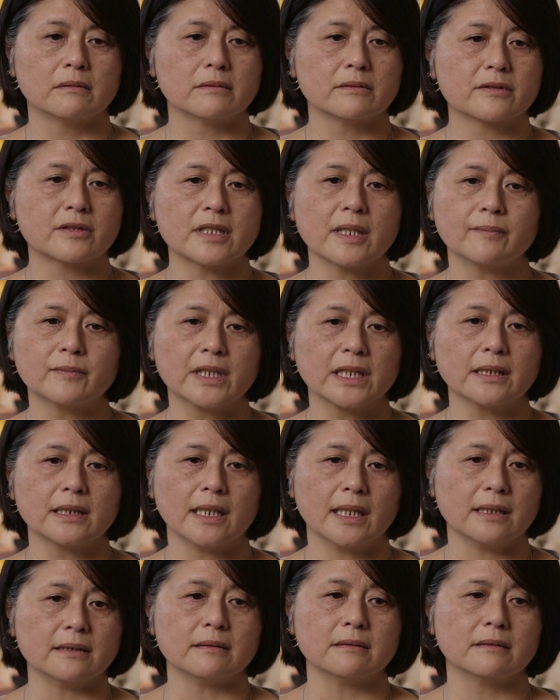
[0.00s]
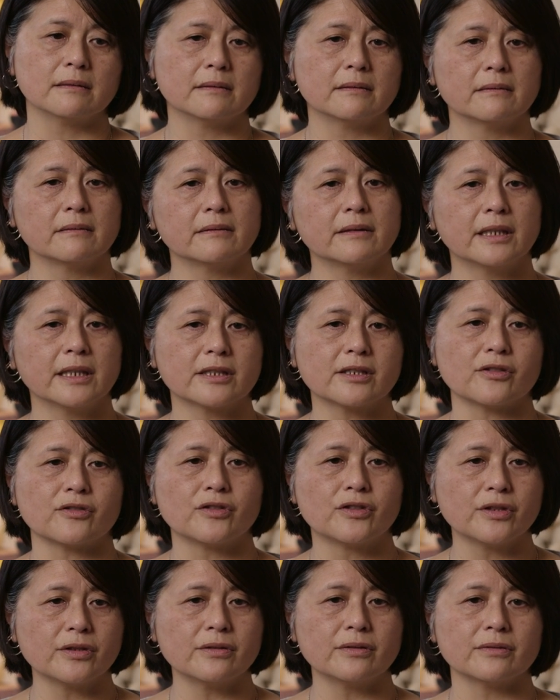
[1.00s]
something that they
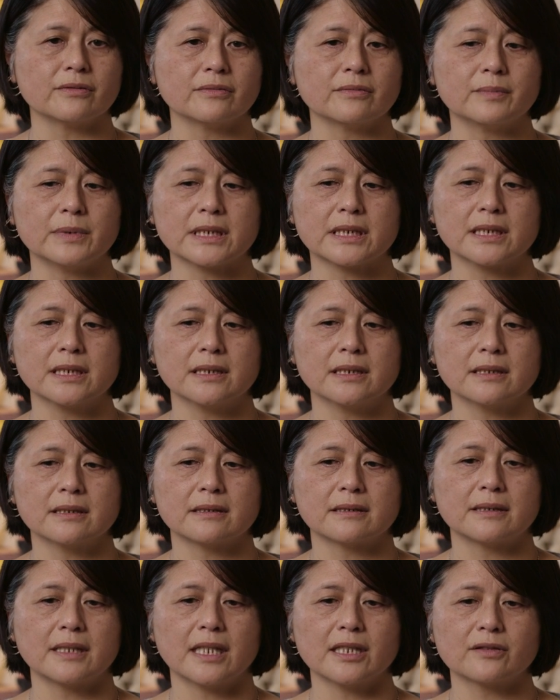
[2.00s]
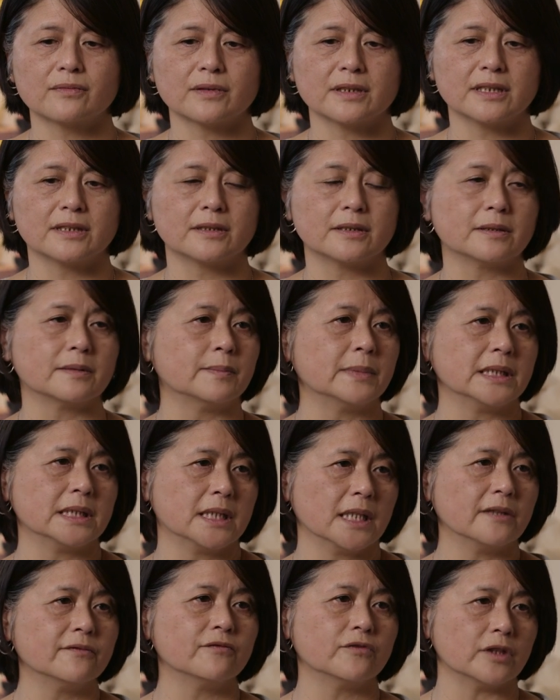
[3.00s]
could do because that's what's been
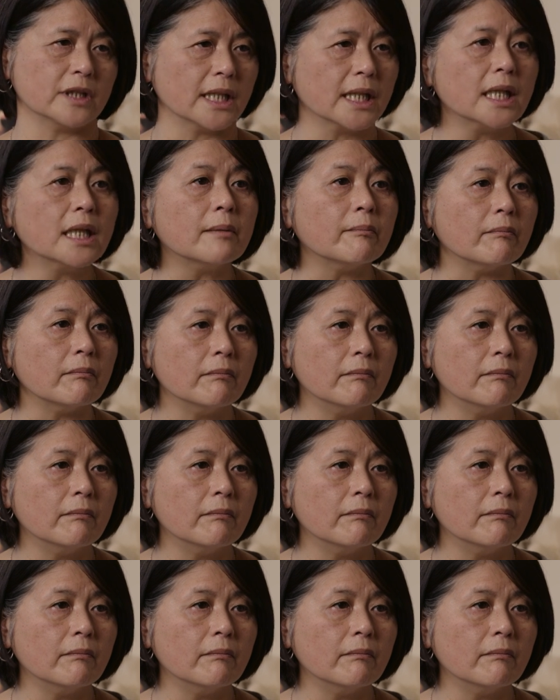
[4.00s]
done for them.